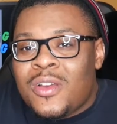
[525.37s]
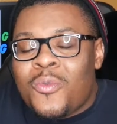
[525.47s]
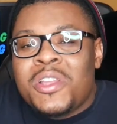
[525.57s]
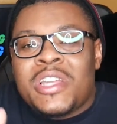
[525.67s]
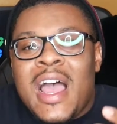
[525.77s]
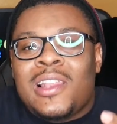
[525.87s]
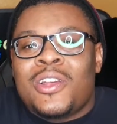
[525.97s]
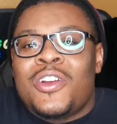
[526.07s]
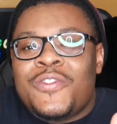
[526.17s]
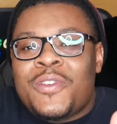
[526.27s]
which I
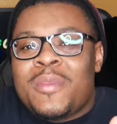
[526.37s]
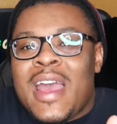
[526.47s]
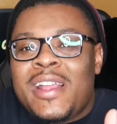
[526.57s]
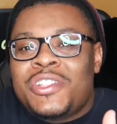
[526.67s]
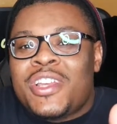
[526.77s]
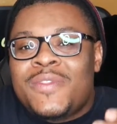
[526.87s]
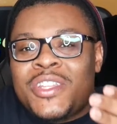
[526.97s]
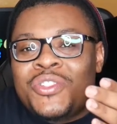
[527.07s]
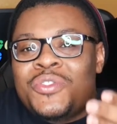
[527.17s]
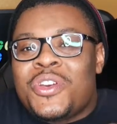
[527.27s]
learned from Nat and Jeff
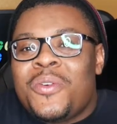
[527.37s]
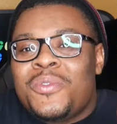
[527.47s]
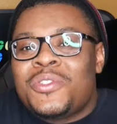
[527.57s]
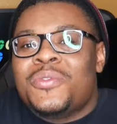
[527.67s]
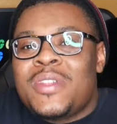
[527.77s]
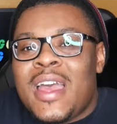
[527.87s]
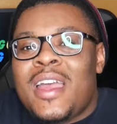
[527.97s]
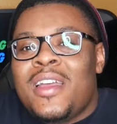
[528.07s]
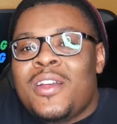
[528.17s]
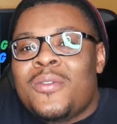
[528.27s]
that you don't do
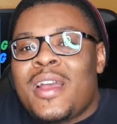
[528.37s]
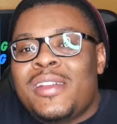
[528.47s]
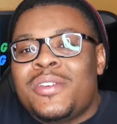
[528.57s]
that, right?